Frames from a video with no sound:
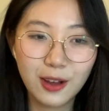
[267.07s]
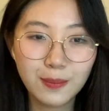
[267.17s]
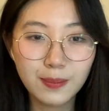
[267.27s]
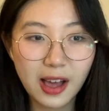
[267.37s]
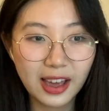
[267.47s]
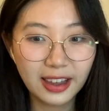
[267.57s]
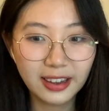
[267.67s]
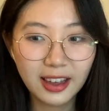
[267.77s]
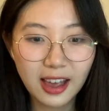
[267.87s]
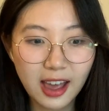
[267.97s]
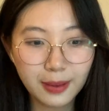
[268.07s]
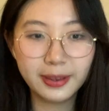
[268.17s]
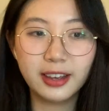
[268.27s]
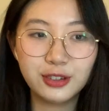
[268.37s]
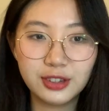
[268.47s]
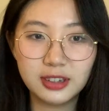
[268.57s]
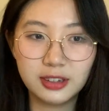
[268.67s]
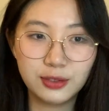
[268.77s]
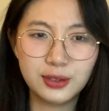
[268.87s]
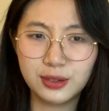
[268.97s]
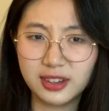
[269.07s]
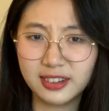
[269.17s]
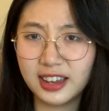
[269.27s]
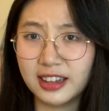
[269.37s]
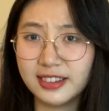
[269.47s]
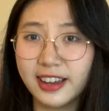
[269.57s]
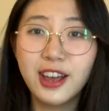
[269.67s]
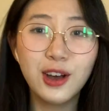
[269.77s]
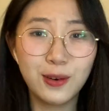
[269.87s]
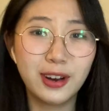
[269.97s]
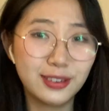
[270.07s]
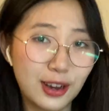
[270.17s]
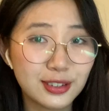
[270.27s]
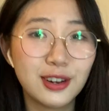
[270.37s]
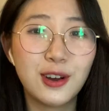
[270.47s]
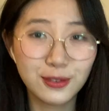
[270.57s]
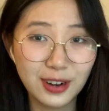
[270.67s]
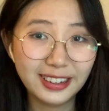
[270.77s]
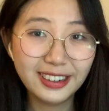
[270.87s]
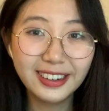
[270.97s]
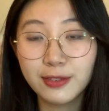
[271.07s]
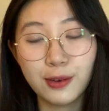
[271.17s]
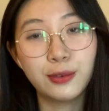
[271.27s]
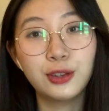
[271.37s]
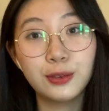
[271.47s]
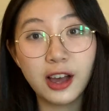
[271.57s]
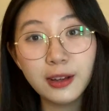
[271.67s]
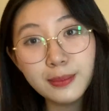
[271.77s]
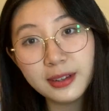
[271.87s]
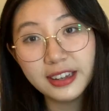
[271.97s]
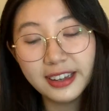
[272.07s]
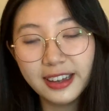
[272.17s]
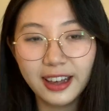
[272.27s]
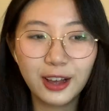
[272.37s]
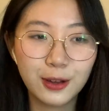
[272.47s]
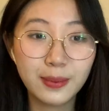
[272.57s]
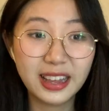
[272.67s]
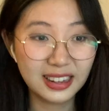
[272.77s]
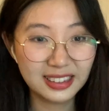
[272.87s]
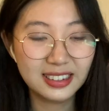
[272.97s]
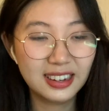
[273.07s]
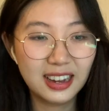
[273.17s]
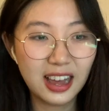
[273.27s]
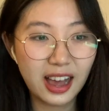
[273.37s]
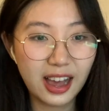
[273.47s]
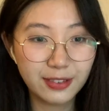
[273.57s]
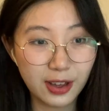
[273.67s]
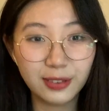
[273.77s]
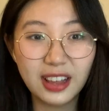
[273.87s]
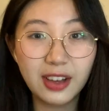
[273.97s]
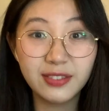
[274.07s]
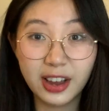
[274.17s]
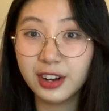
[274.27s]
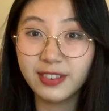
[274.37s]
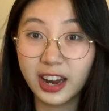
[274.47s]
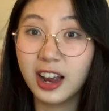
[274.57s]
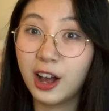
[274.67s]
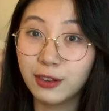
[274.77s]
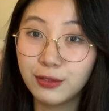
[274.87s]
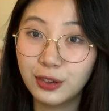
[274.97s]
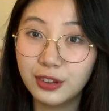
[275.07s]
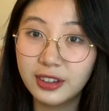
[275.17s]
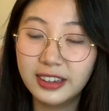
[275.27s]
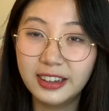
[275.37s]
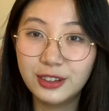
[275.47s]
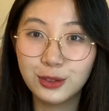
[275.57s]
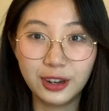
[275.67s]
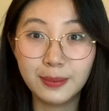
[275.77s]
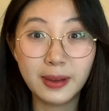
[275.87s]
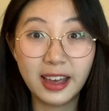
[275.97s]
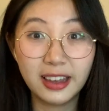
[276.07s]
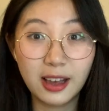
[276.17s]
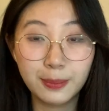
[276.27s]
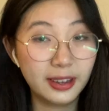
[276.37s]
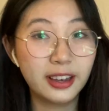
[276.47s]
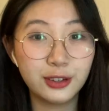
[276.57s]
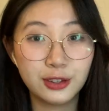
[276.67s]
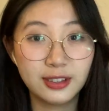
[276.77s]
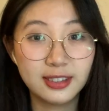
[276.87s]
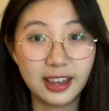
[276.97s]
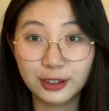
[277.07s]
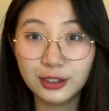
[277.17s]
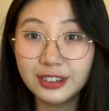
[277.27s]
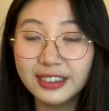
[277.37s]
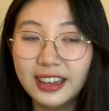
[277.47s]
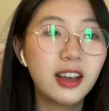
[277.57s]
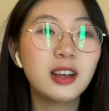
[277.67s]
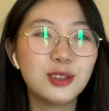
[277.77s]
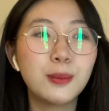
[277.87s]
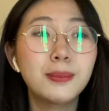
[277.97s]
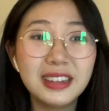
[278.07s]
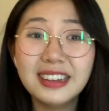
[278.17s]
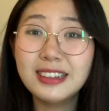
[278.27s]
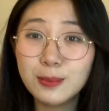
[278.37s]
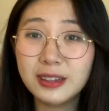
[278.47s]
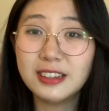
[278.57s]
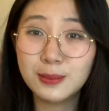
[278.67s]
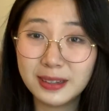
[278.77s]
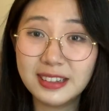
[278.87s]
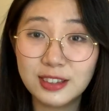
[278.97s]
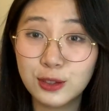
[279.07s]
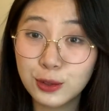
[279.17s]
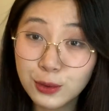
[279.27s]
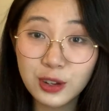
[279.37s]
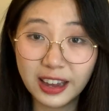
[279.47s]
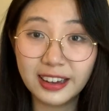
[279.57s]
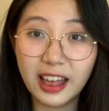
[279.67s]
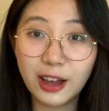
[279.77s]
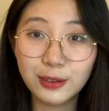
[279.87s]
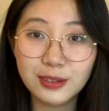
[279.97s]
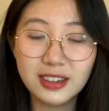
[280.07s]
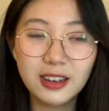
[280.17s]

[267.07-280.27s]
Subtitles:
by a PhD student candidate or a doctor already from UW, and I found that very, very helpful during my application cycle. So please do check it out,